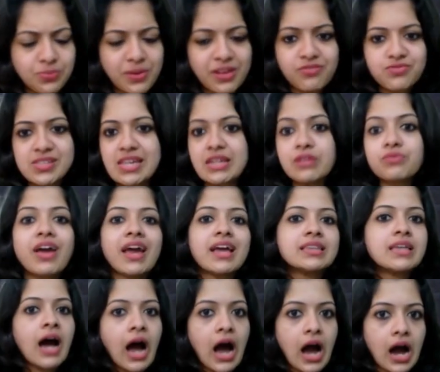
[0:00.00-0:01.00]
We've seen where the
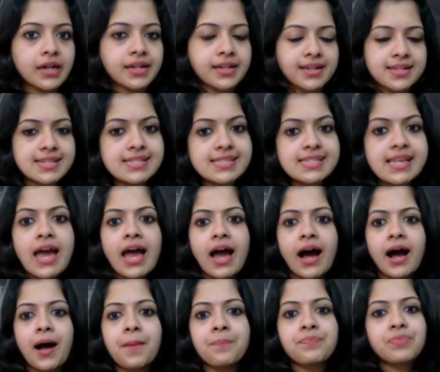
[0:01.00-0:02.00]
heart is.
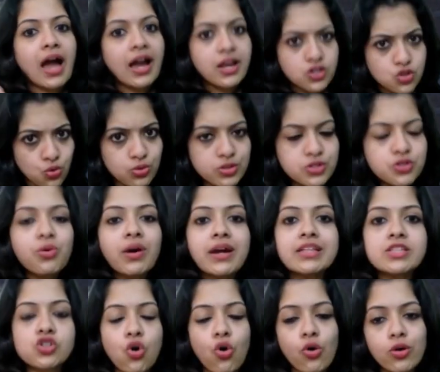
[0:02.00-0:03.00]
I told you
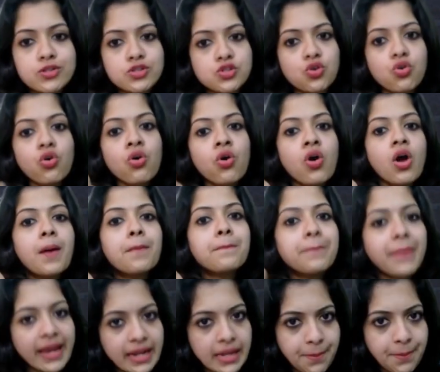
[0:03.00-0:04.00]
it's also
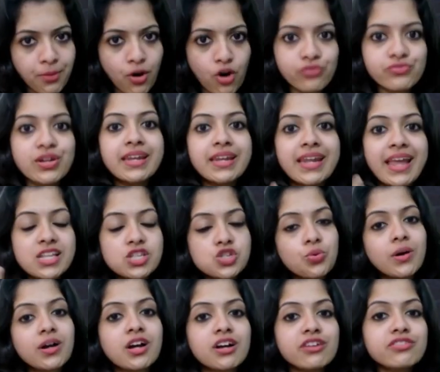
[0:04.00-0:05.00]
made up of a
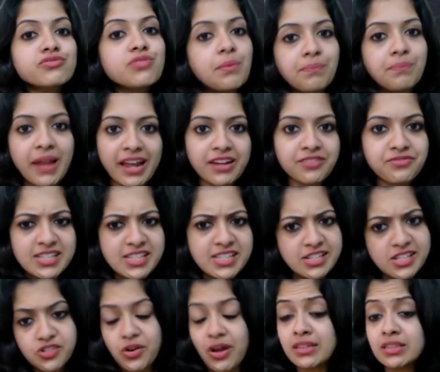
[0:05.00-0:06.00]
network of blood
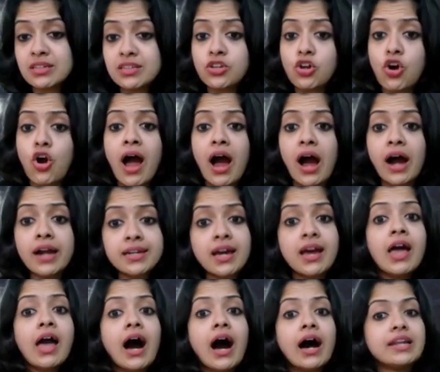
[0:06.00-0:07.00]
vessels. Rather, your heart,
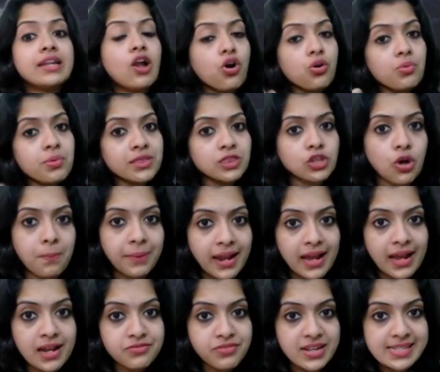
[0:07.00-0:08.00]
along with your
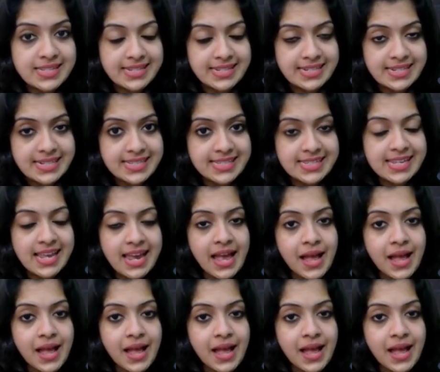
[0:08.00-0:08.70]
blood vessels,